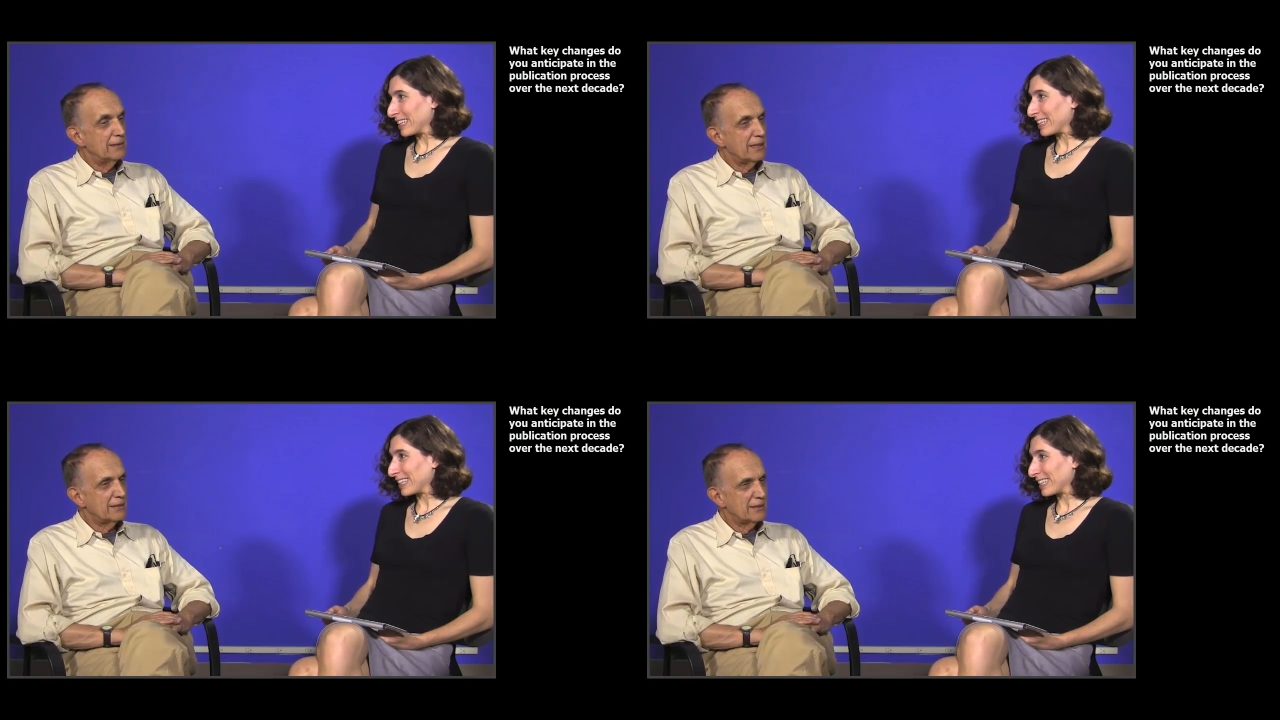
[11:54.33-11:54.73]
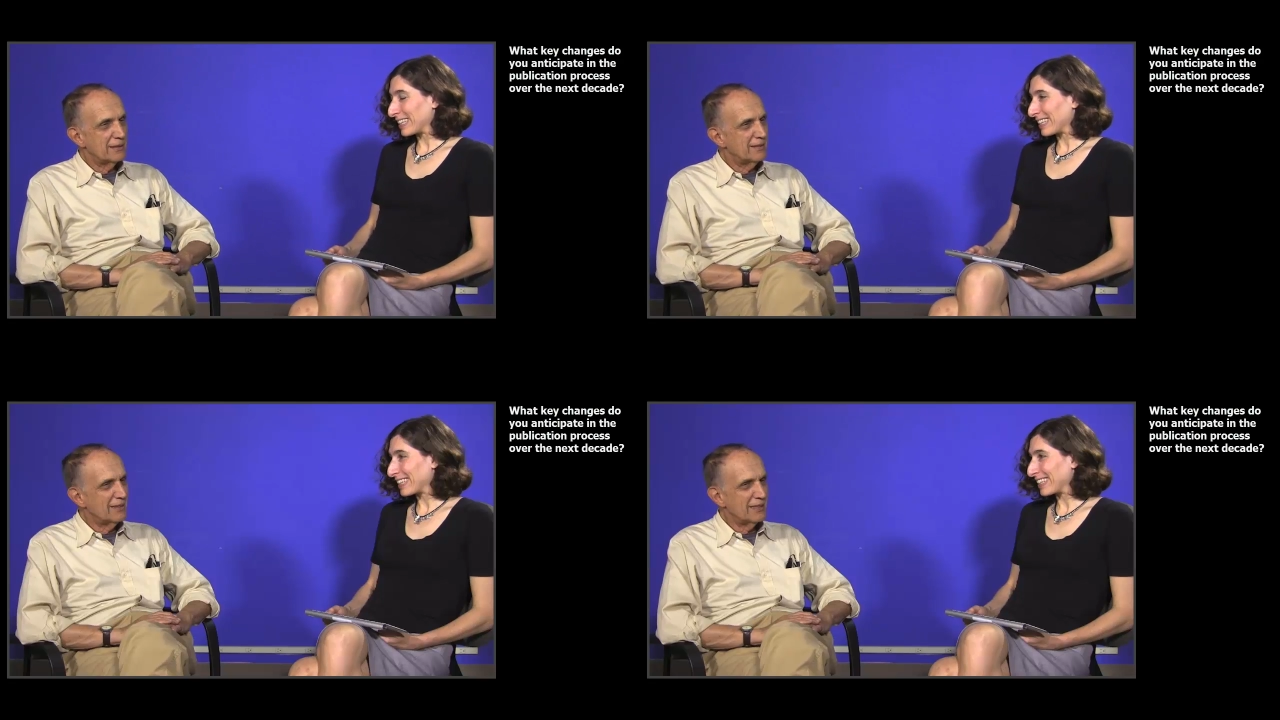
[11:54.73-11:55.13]

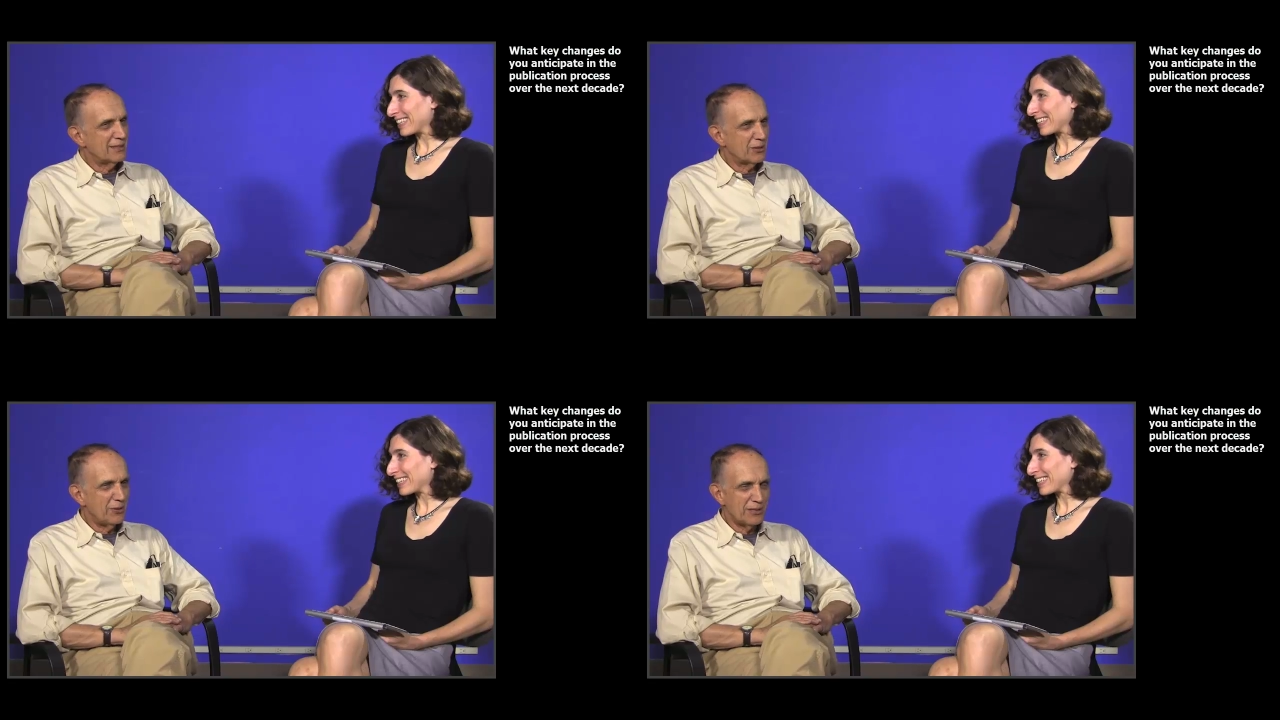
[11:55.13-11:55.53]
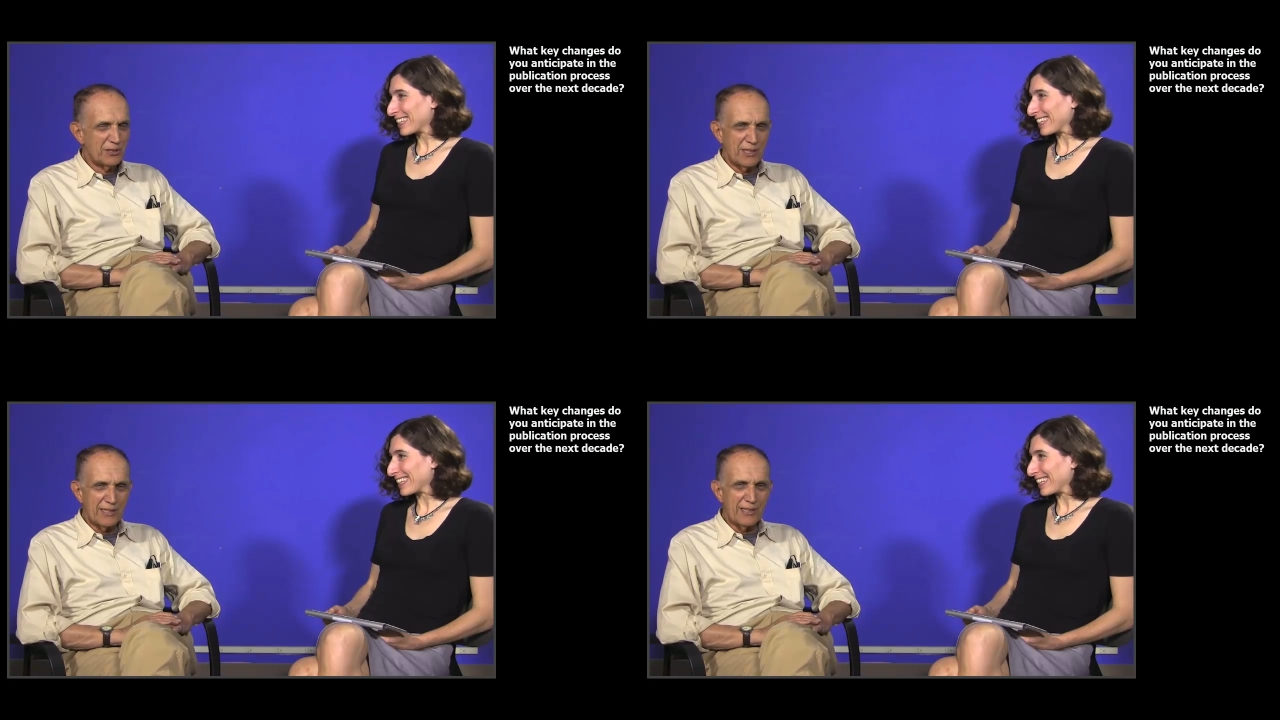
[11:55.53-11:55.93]
Speaker 1: That's a, that's a
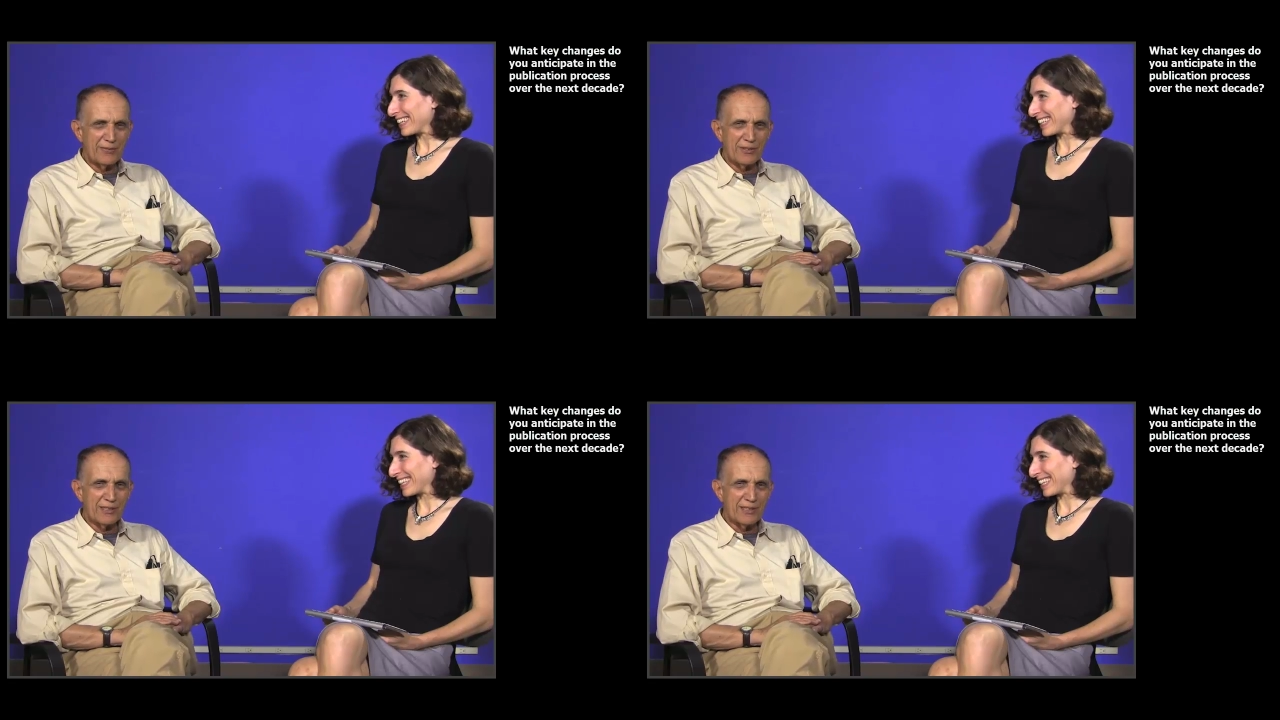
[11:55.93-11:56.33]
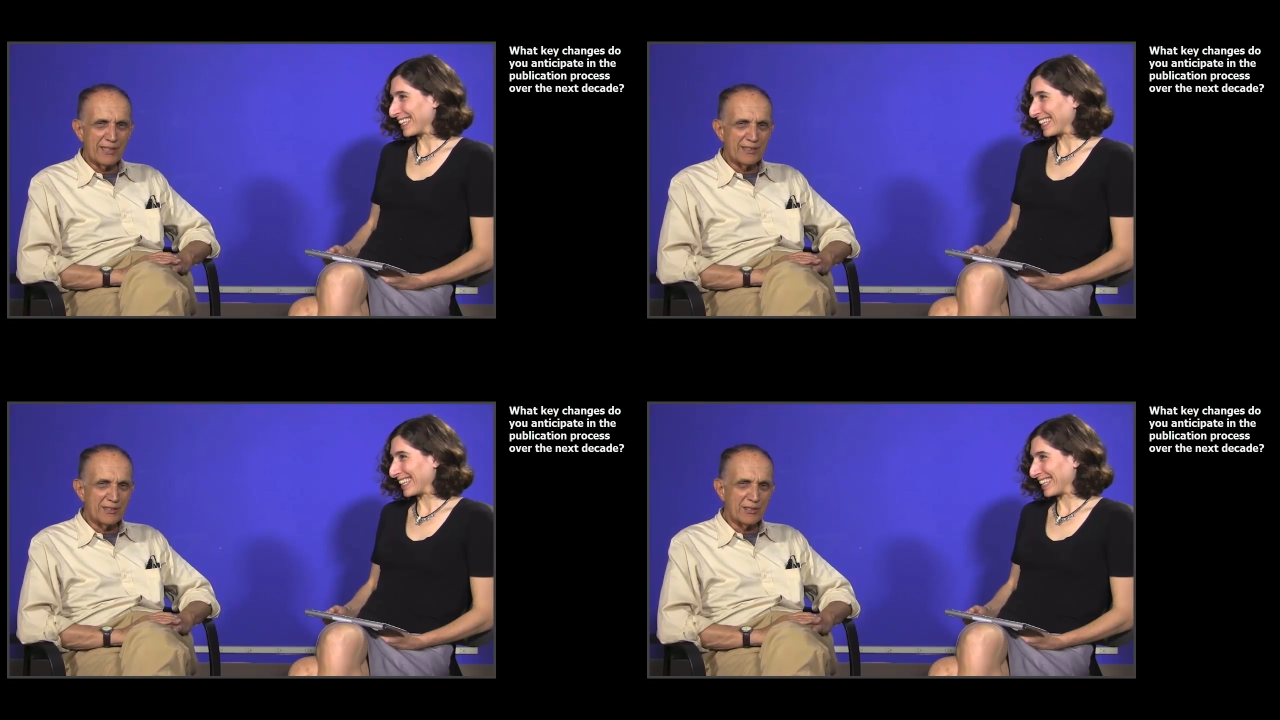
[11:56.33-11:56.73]
question I never
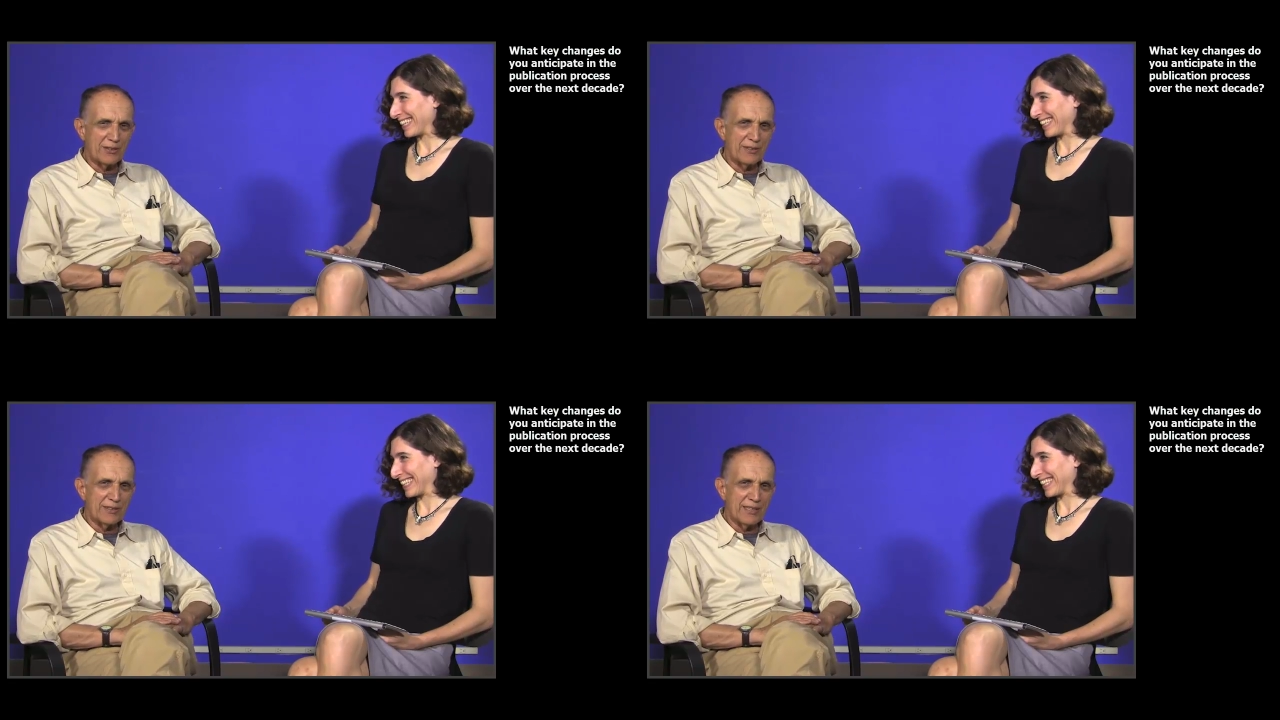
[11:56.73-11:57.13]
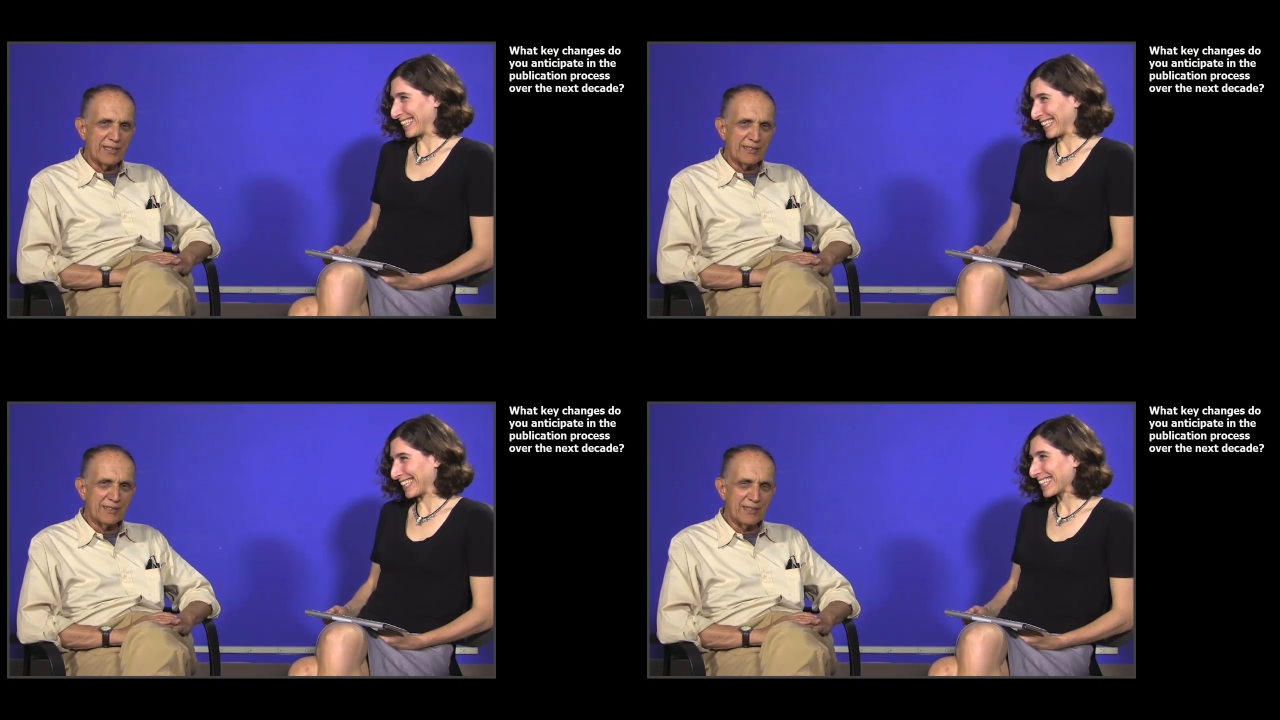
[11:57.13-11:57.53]
can answer. in that